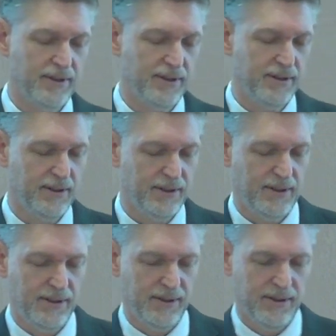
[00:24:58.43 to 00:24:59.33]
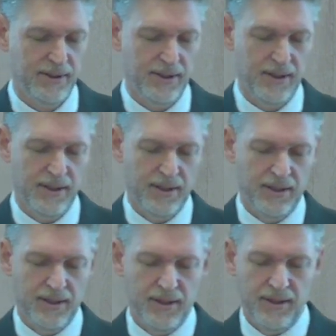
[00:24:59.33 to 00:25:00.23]

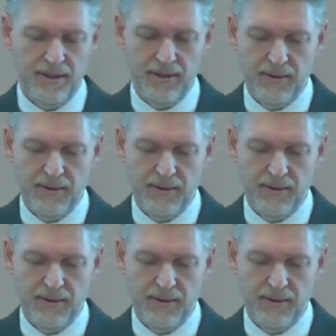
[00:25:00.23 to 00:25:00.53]
Nobody speaks.